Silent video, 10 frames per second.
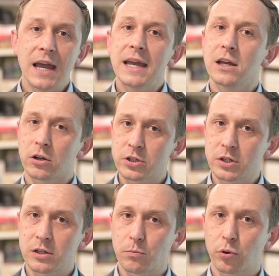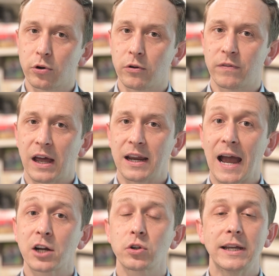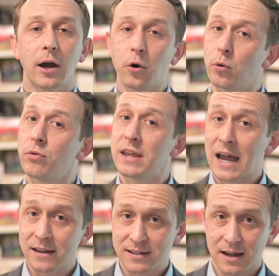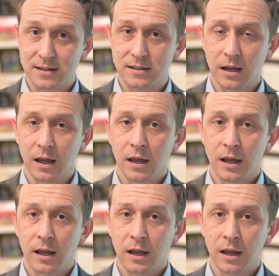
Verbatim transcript: He also didn't prove that he actually owned the assets.